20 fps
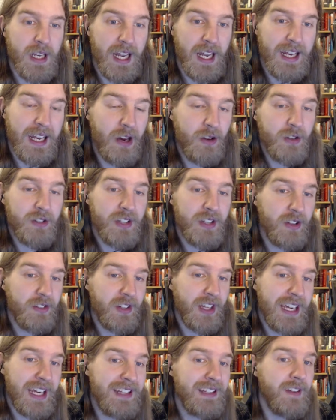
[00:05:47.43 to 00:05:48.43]
And now it sounds
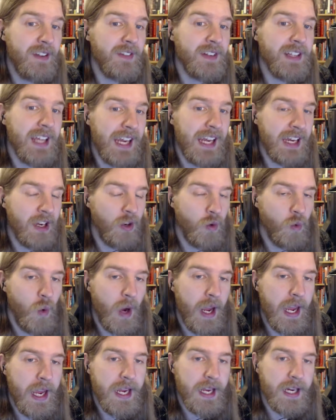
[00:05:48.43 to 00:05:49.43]
like he's even taking
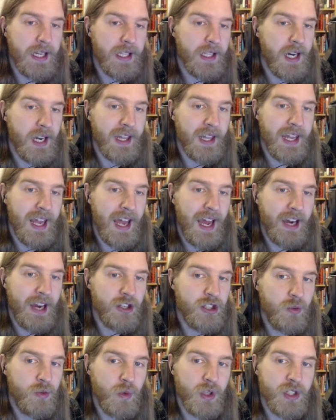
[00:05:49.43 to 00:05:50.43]
away a lot of the
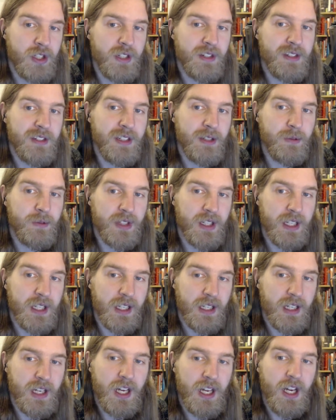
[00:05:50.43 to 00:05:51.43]
action, which it seems like